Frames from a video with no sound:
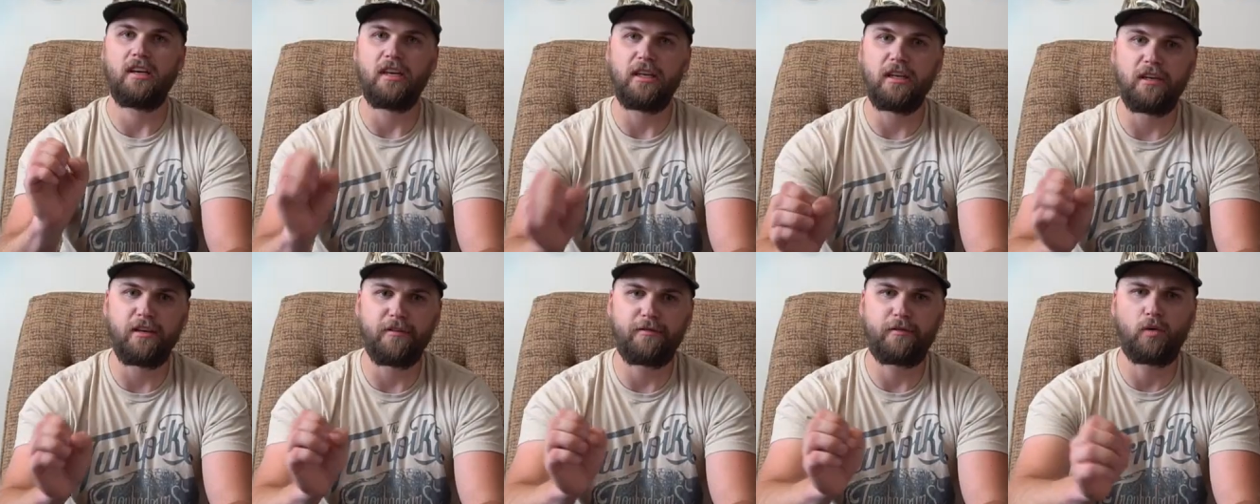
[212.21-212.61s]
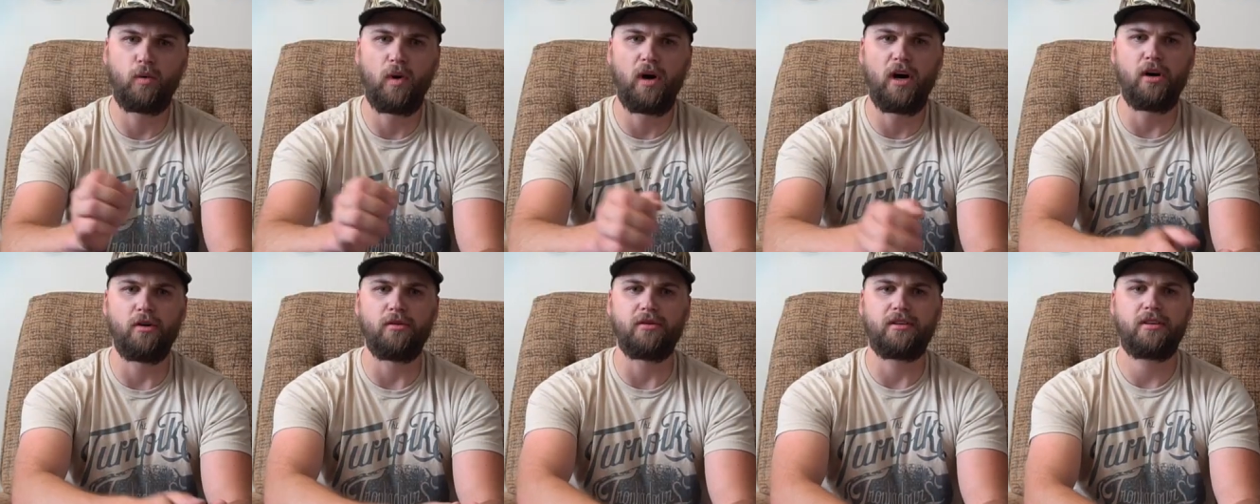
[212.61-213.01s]
End of
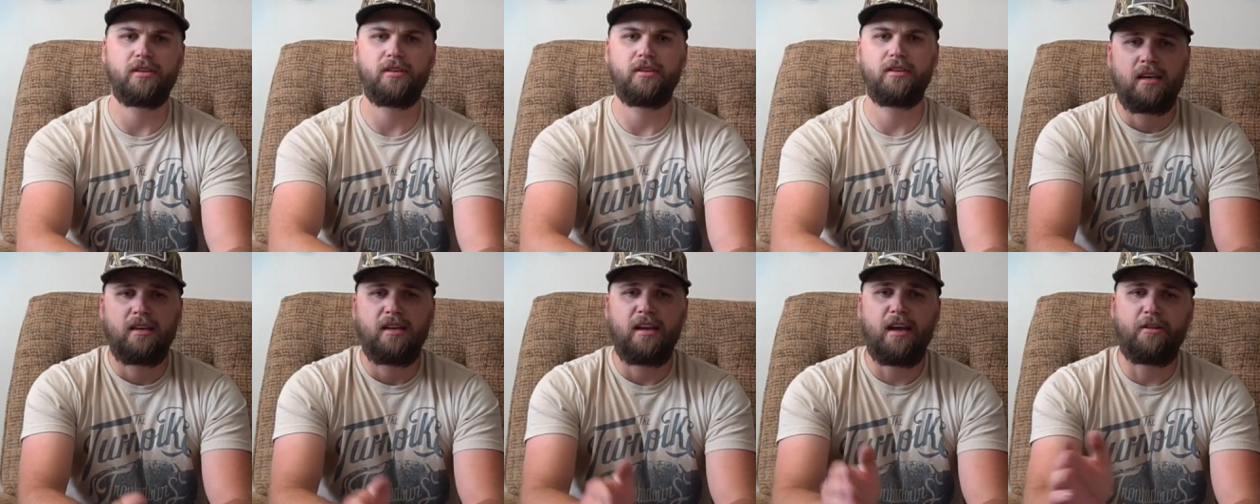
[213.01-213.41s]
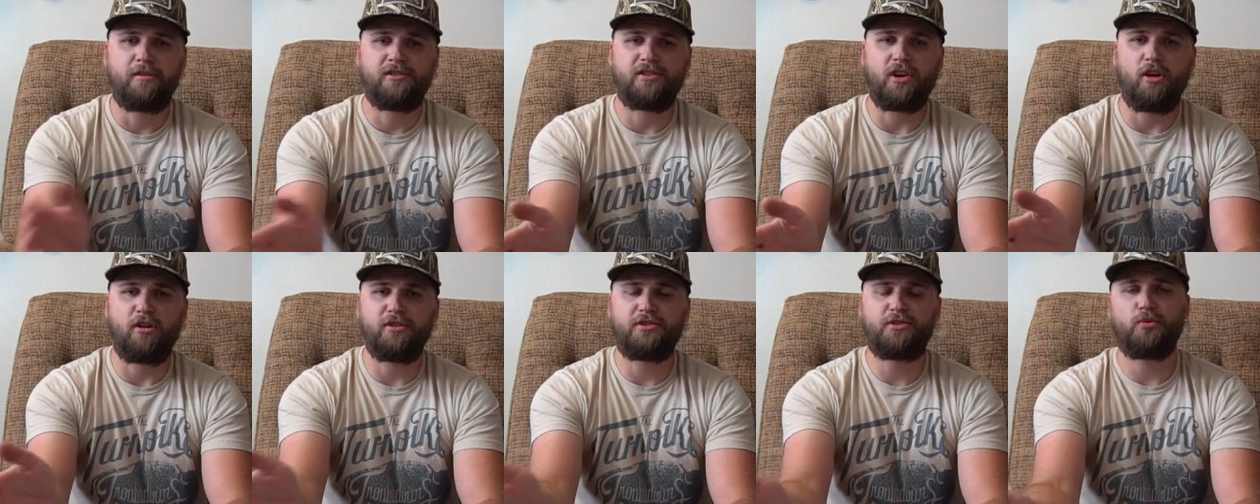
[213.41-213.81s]
quote. Now,
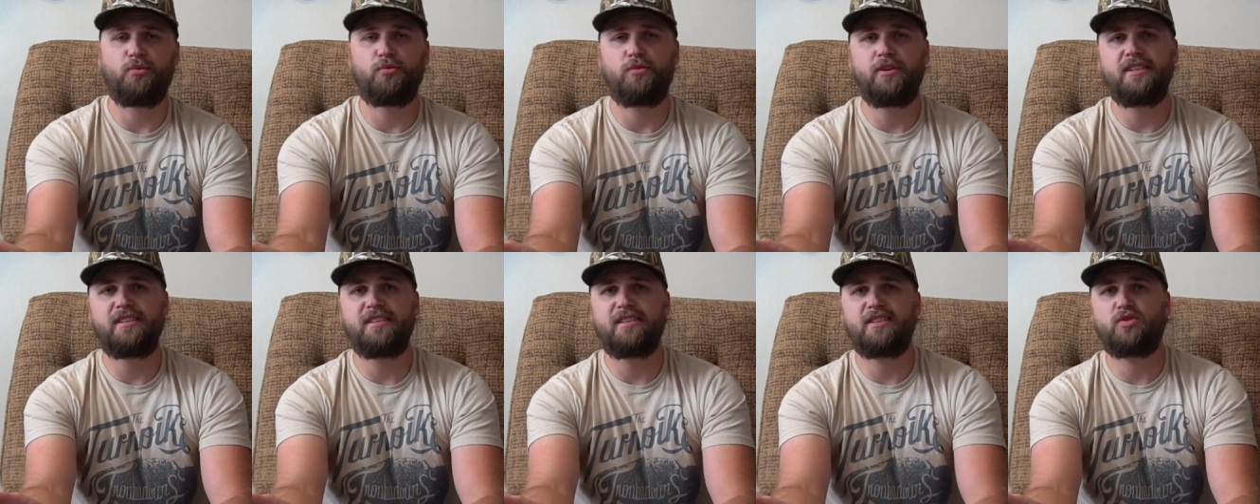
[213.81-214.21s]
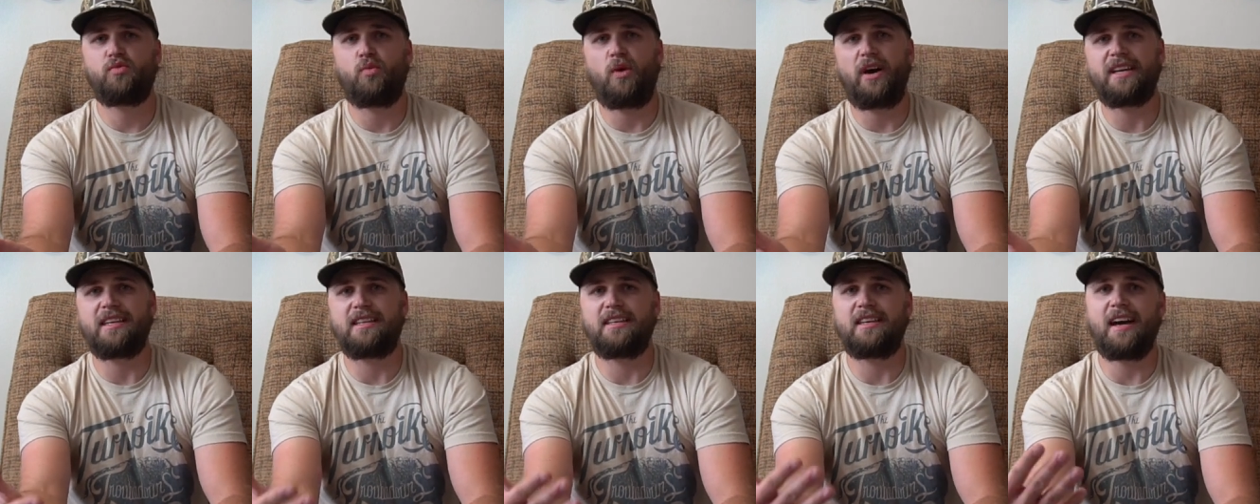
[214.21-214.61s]
there's also reasons
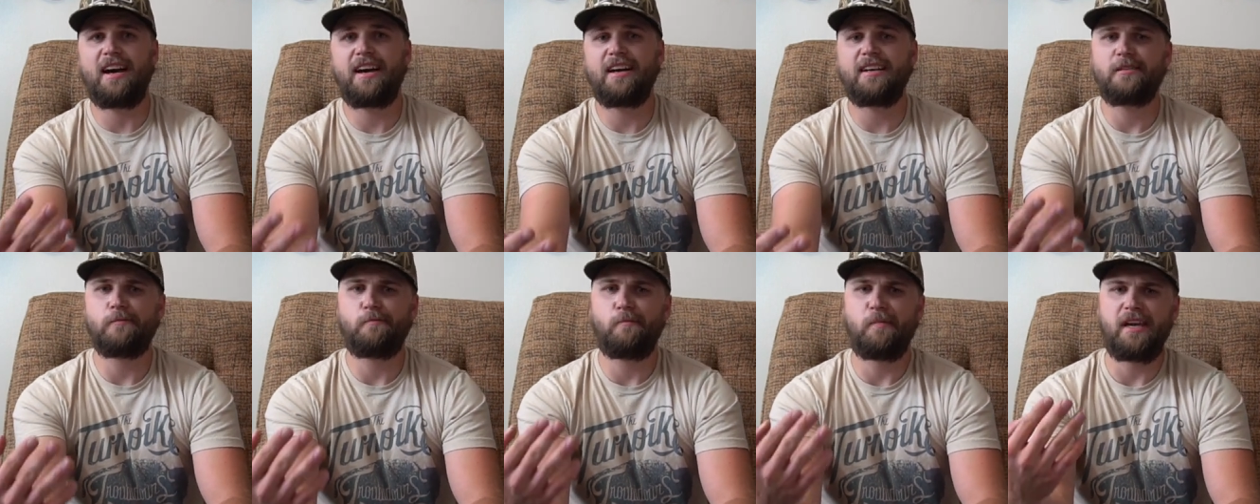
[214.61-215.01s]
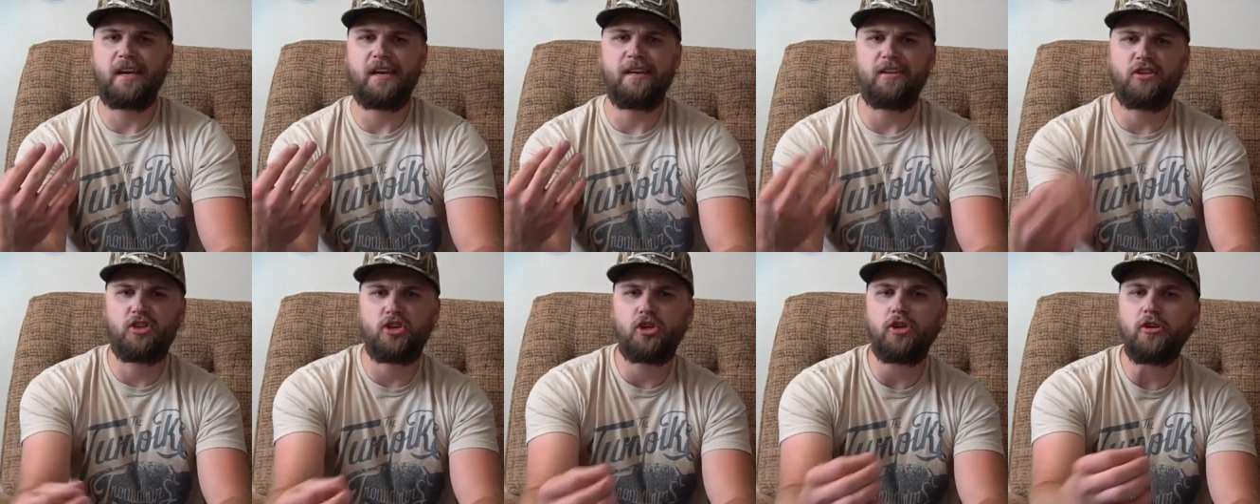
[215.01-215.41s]
why guys
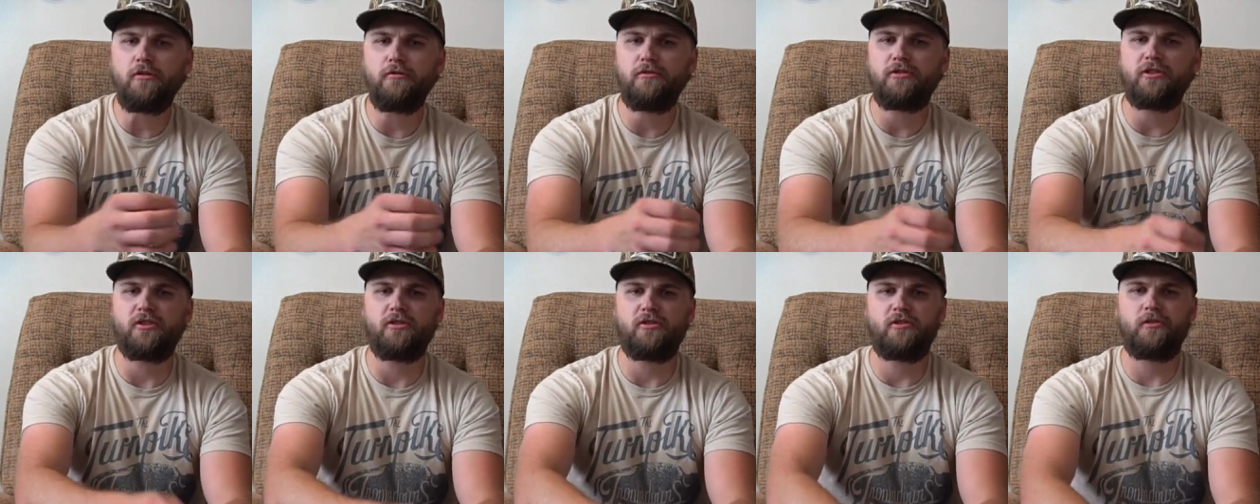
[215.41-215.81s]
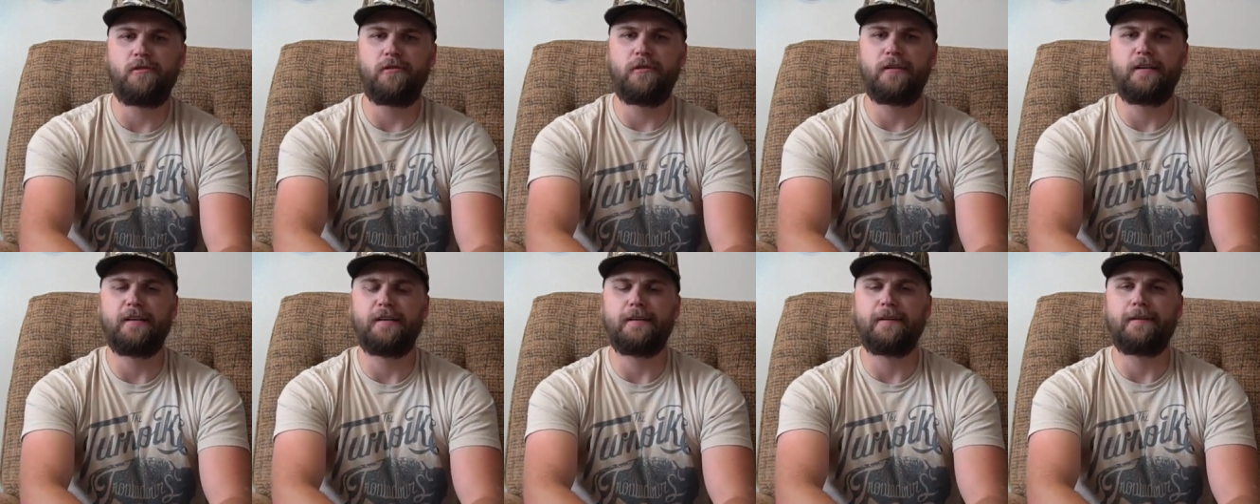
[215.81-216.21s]
may choose to
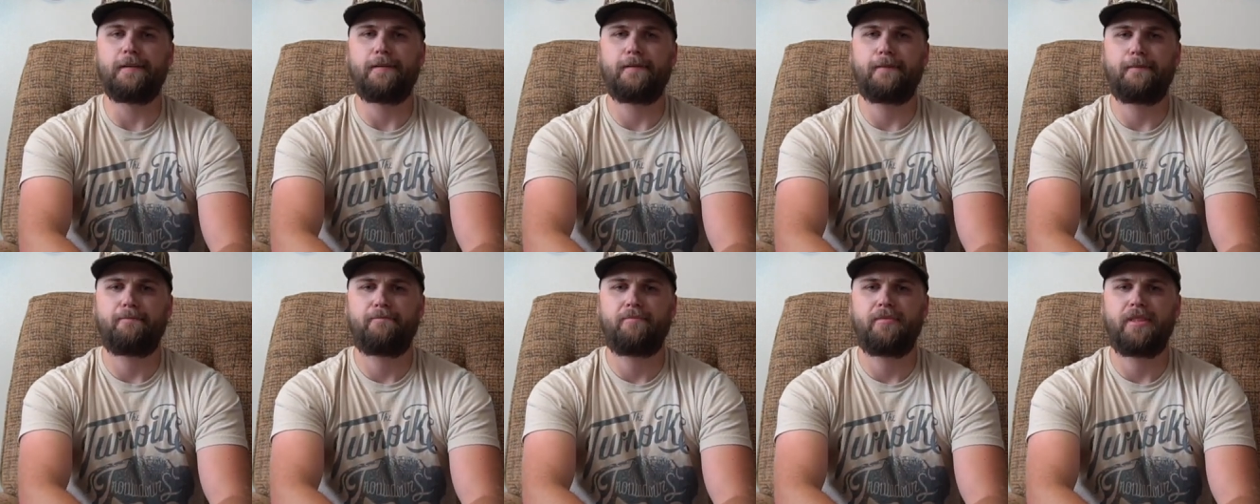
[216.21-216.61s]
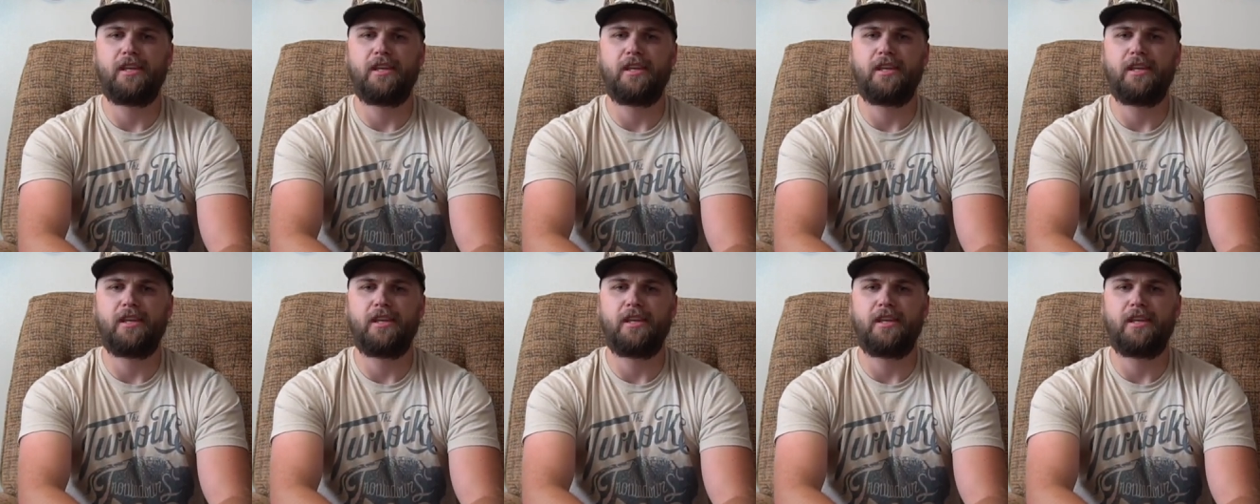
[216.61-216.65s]
shoot hens.